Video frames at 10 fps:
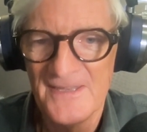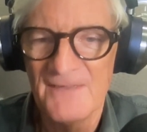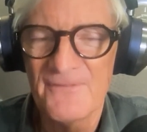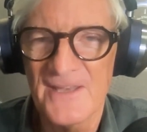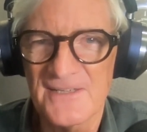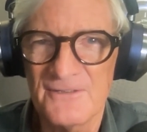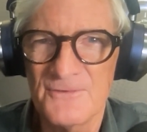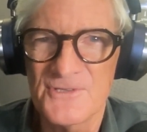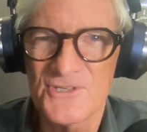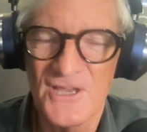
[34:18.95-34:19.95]
In fact, I
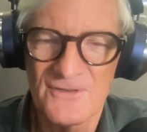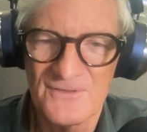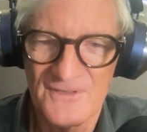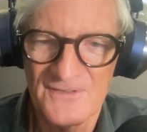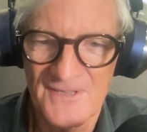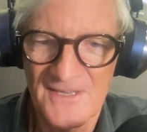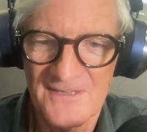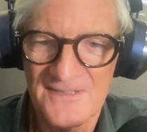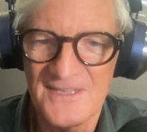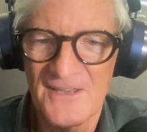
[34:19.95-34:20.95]
always joke that
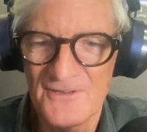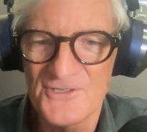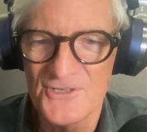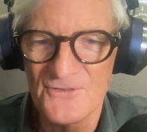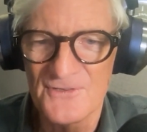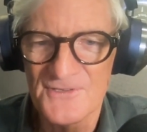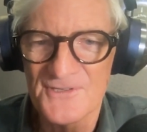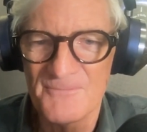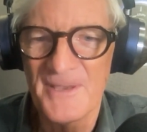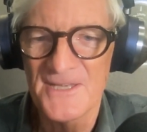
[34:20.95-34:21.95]
they're the only students who pay